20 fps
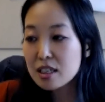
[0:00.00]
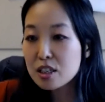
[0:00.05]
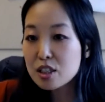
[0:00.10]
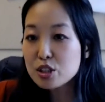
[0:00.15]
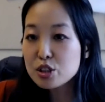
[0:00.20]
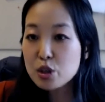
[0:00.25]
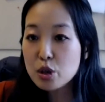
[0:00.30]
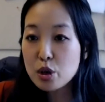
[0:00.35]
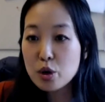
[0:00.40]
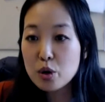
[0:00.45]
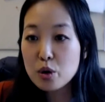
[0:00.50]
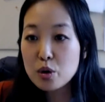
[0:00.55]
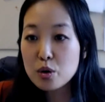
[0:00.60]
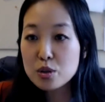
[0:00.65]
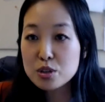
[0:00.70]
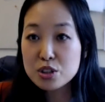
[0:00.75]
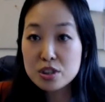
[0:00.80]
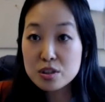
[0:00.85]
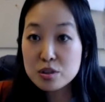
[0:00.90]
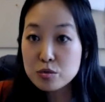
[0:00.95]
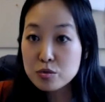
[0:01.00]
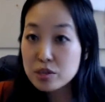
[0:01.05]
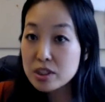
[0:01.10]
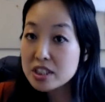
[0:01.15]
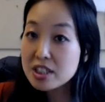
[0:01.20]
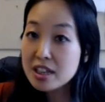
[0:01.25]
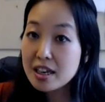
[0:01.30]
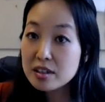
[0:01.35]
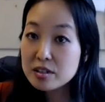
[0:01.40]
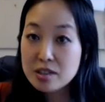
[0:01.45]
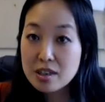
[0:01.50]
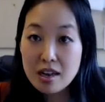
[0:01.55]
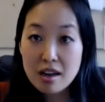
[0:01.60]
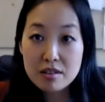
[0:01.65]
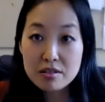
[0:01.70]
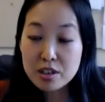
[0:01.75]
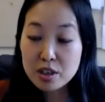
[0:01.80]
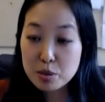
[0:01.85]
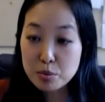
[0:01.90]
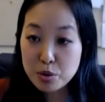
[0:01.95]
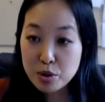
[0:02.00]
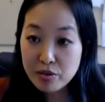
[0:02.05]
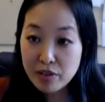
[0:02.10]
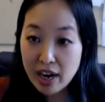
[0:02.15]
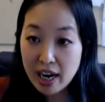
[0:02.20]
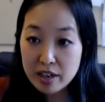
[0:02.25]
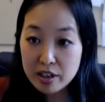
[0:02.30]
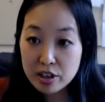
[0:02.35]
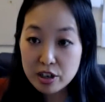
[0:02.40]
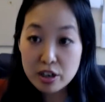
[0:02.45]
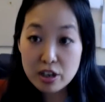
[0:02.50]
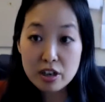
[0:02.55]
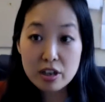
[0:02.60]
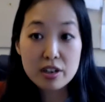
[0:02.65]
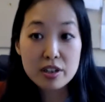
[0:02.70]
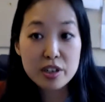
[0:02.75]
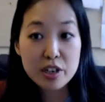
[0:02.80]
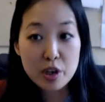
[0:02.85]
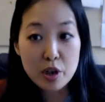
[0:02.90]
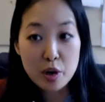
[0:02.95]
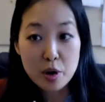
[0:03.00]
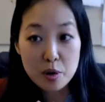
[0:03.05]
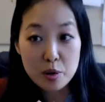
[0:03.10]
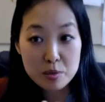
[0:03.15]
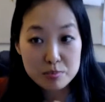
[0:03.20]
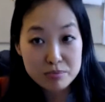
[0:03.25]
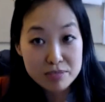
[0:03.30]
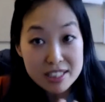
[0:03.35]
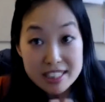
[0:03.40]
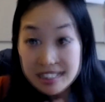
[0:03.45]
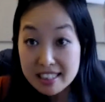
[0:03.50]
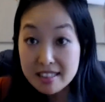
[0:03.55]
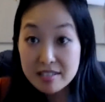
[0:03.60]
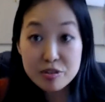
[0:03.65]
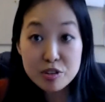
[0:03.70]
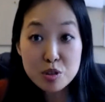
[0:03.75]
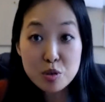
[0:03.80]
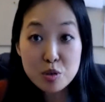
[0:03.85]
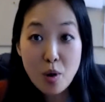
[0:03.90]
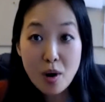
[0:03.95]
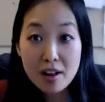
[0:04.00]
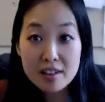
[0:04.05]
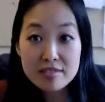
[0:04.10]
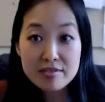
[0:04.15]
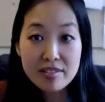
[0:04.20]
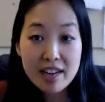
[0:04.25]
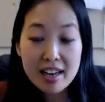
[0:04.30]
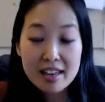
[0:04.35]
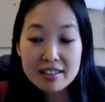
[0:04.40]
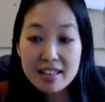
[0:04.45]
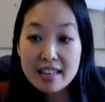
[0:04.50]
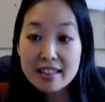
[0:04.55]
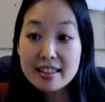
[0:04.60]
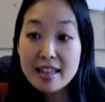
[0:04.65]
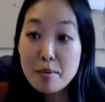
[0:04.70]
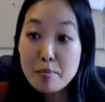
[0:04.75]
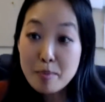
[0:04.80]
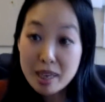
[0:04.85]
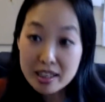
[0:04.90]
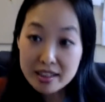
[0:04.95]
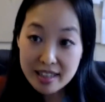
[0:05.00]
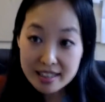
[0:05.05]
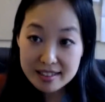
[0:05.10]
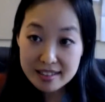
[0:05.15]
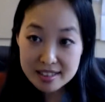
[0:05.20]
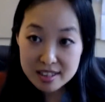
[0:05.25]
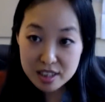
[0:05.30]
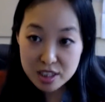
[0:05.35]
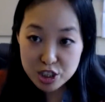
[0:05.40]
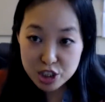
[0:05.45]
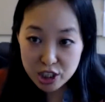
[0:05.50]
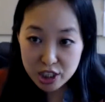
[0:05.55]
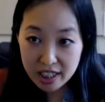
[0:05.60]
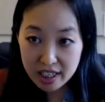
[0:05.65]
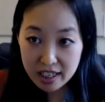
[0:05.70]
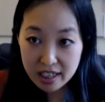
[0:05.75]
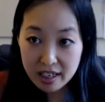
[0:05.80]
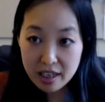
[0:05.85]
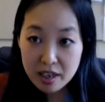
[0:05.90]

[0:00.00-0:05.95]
So just reach out to a healthcare provider, you know, see if you qualify, let them make that decision.